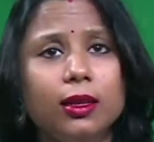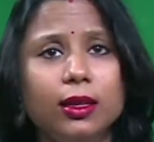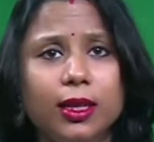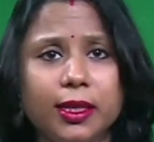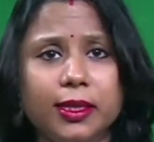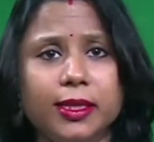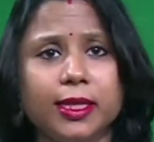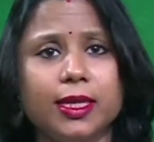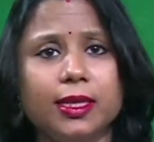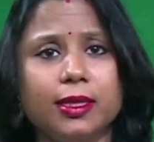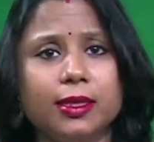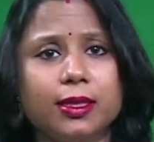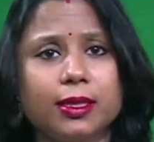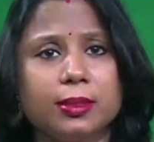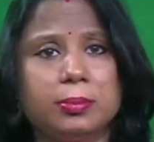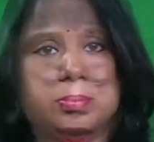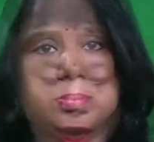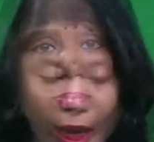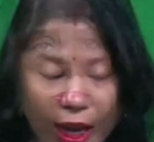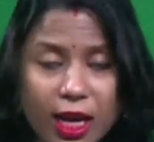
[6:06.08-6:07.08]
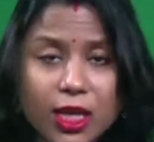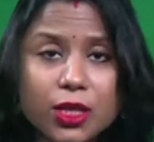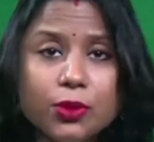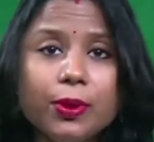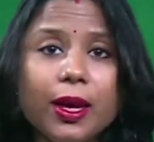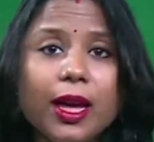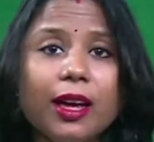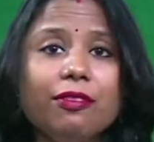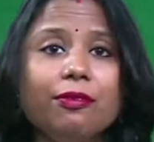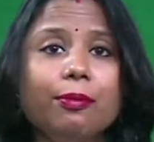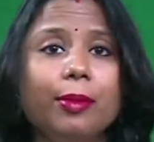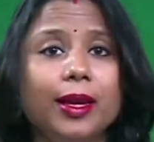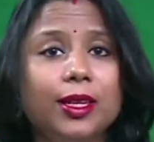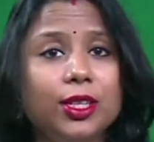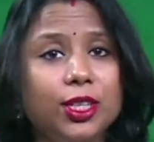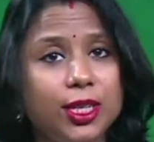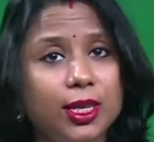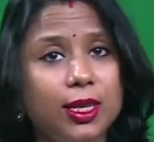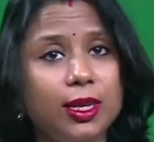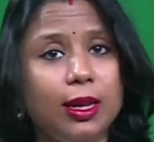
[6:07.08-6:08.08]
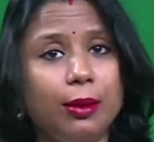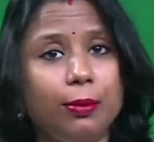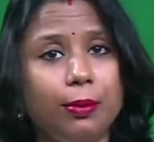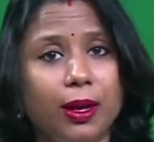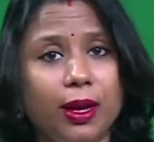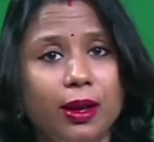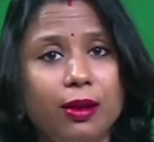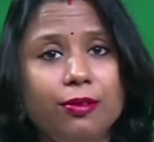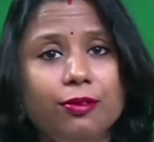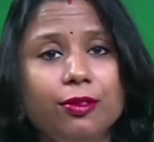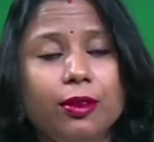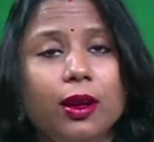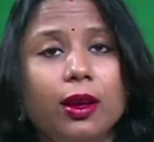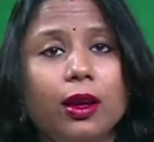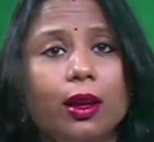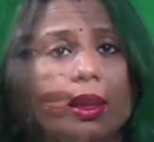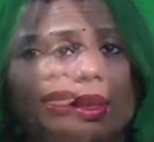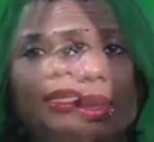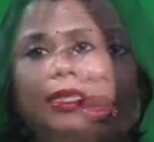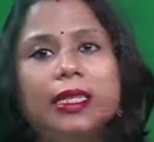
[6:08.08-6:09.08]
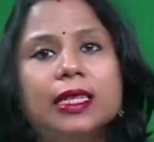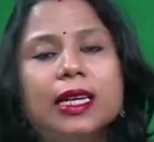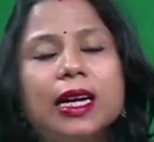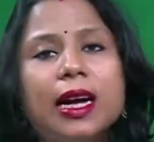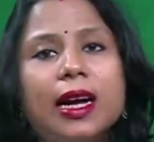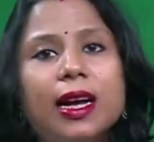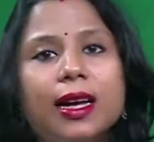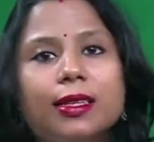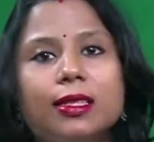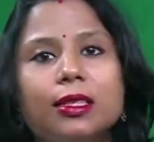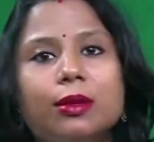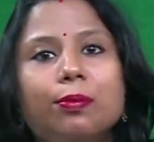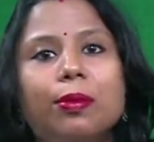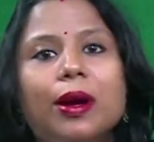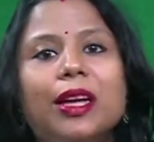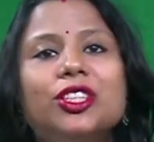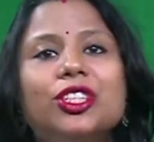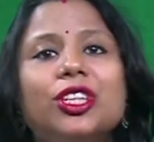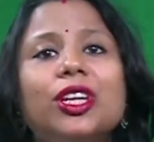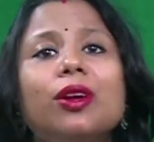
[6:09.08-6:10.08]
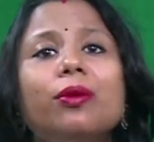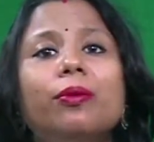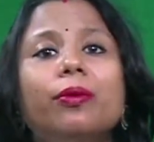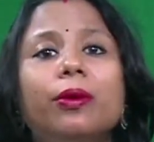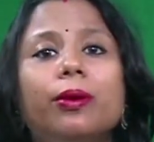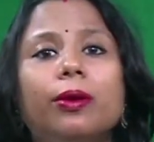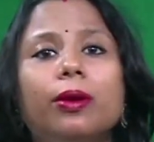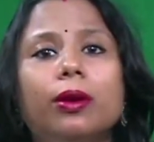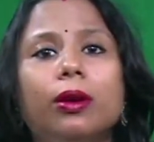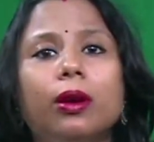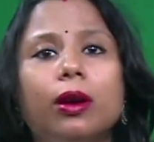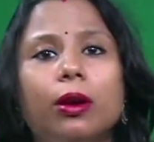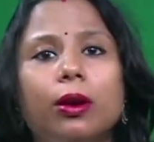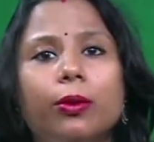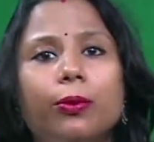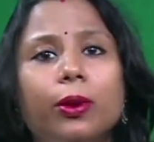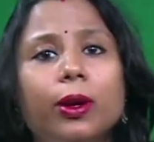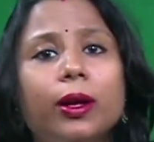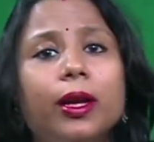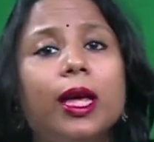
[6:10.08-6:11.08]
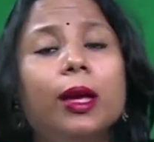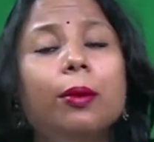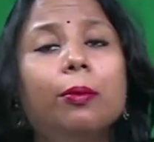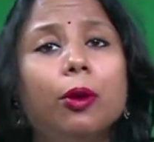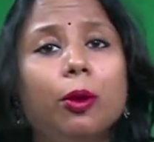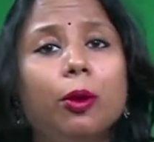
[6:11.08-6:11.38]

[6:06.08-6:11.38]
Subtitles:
details. As we have mentioned above, India has a budding working